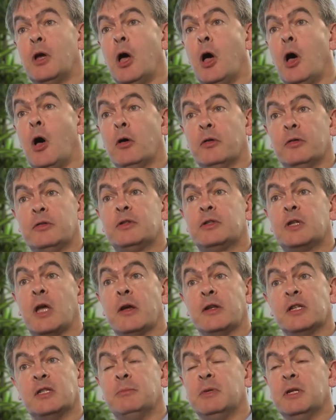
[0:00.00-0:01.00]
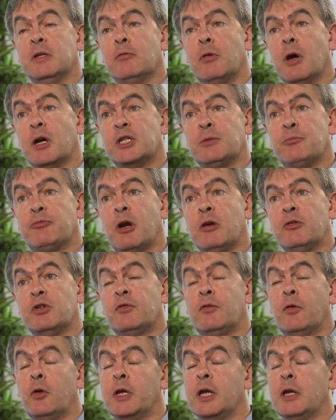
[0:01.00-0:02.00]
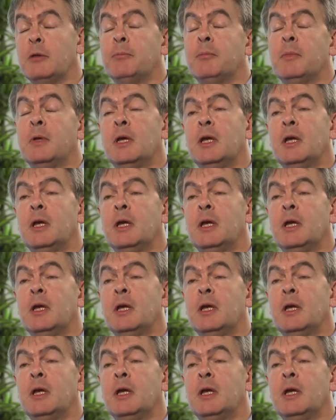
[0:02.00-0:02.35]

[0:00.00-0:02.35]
aren't going to be the right approach for you.